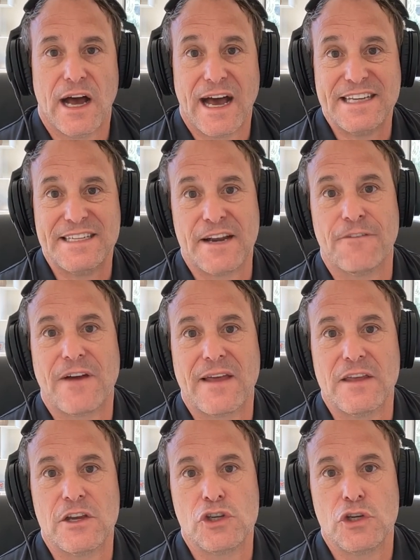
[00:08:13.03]
Identify
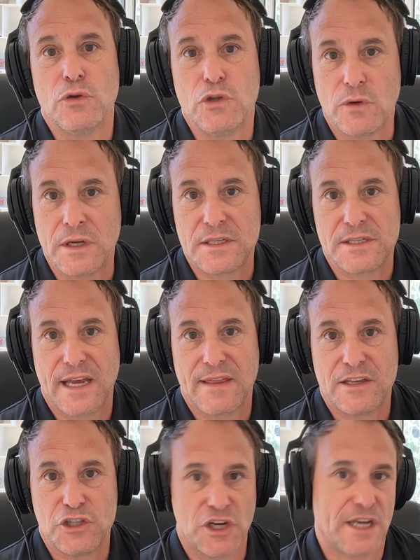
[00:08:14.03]
the issue. You can say
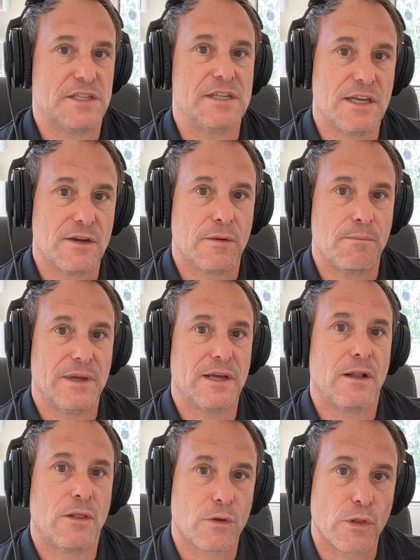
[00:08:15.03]
that Jason or
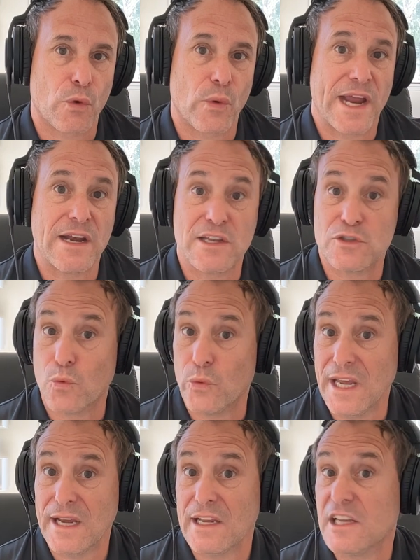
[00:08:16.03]
Bill or Lorraine is
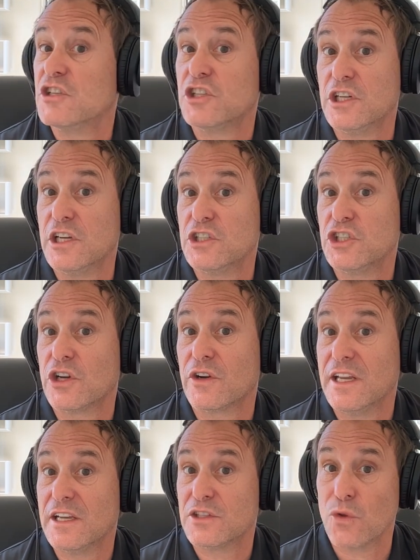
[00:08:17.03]
weak. She or
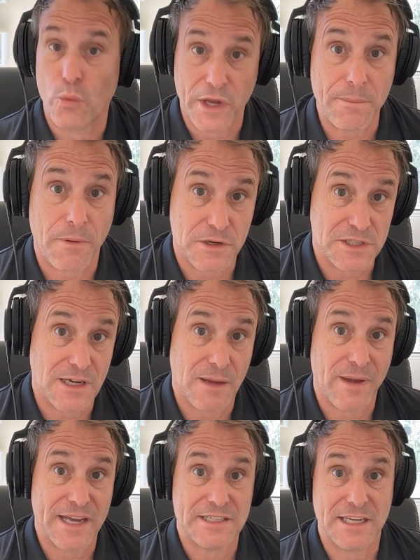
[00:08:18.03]
he is the weak person
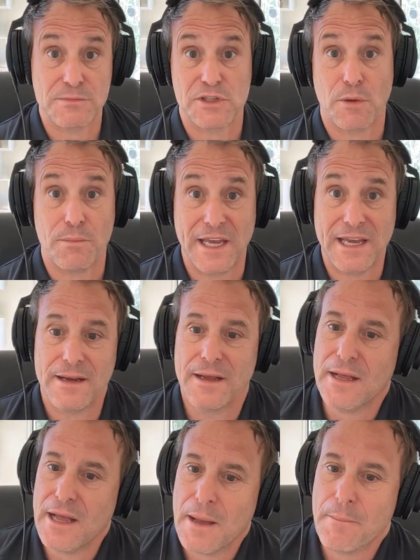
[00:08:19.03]
on my team, so be it.
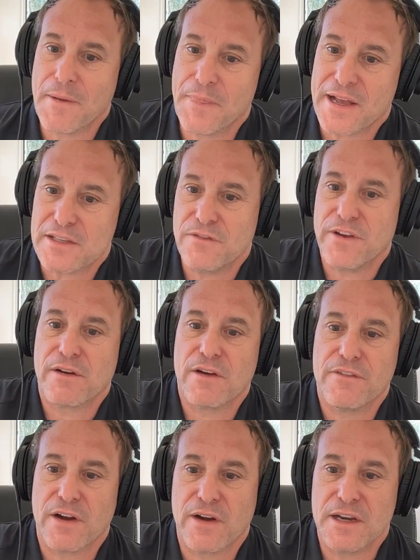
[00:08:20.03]
But that's
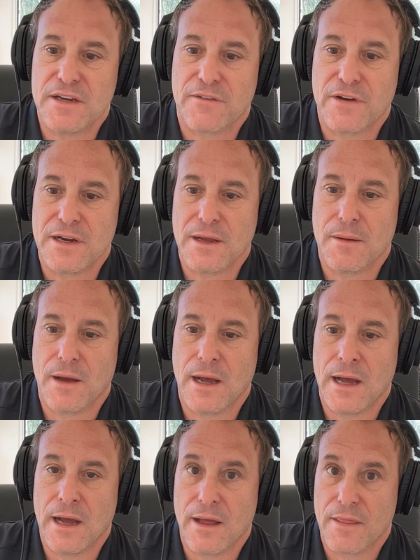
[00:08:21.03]
very, very different
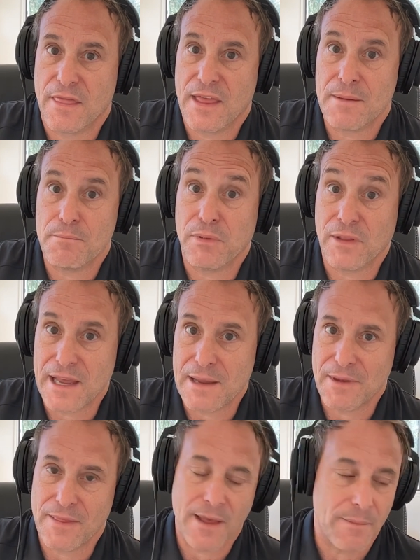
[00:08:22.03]
than
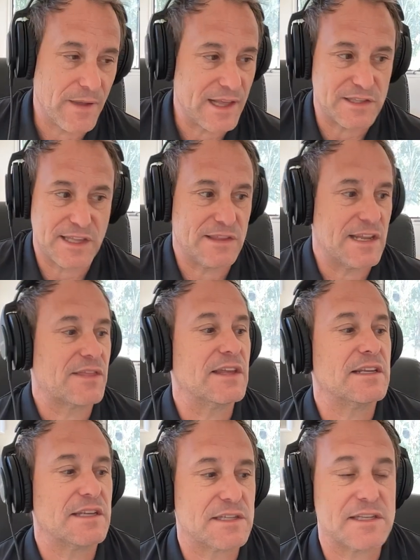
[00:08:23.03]
blaming them.
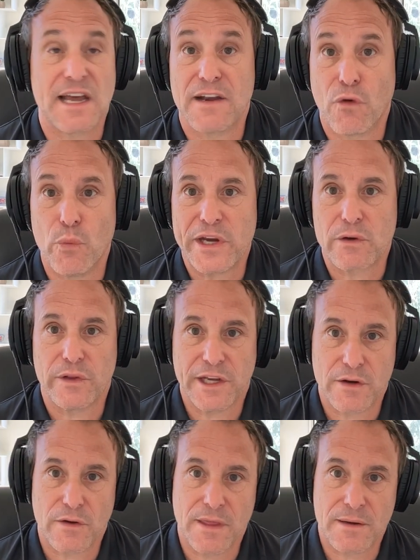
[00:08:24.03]
Nothing is a sign of a weaker
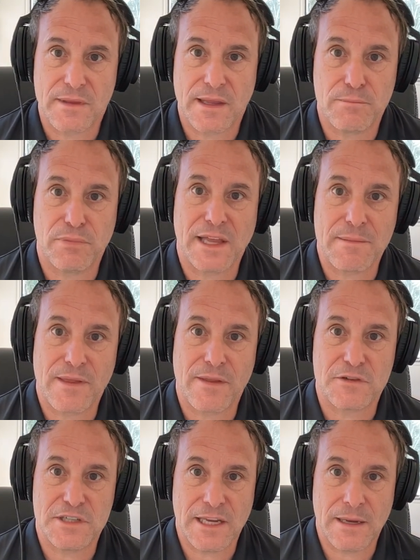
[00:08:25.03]
leader than blaming
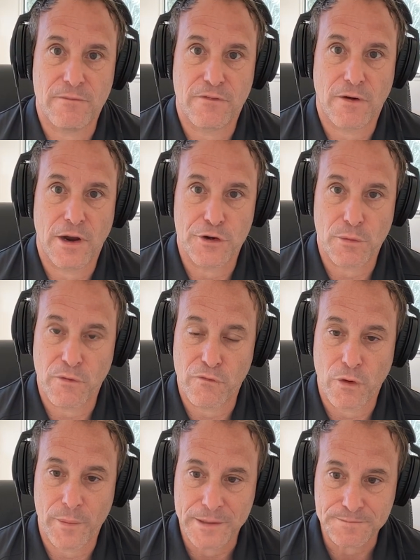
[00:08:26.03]
their team for
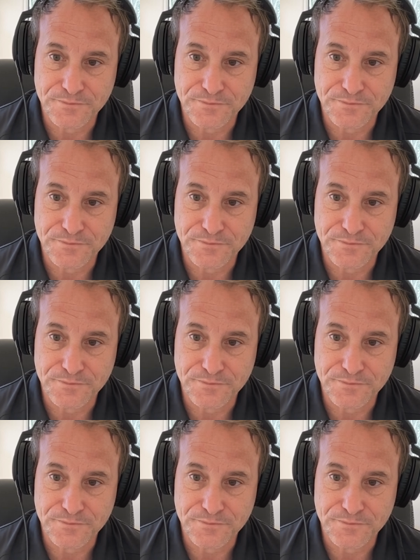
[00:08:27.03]
underperforming.